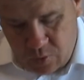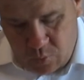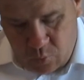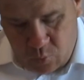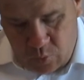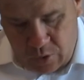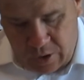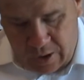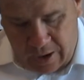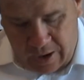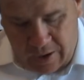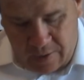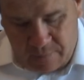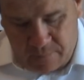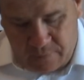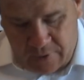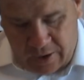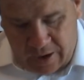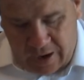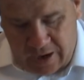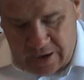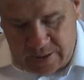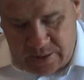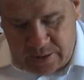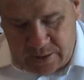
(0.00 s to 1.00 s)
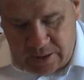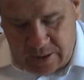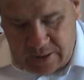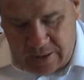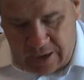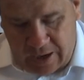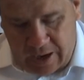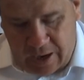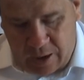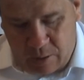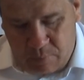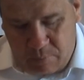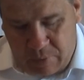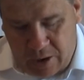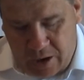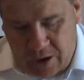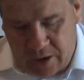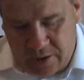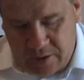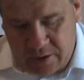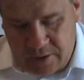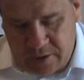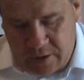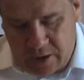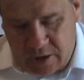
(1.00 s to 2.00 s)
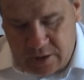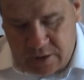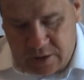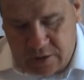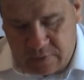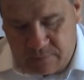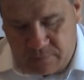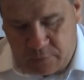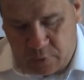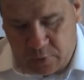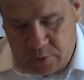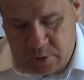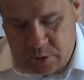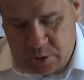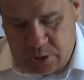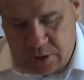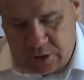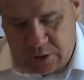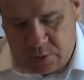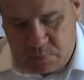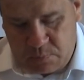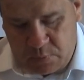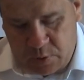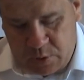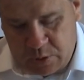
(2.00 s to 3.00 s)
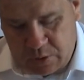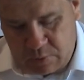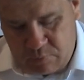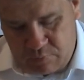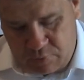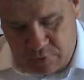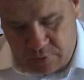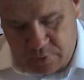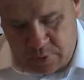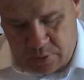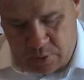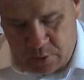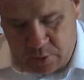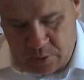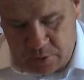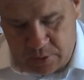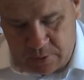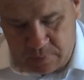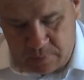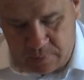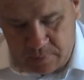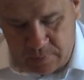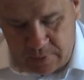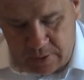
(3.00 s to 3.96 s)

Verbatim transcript: We have the Hassan al-Banna 1946 Muslim Brotherhood,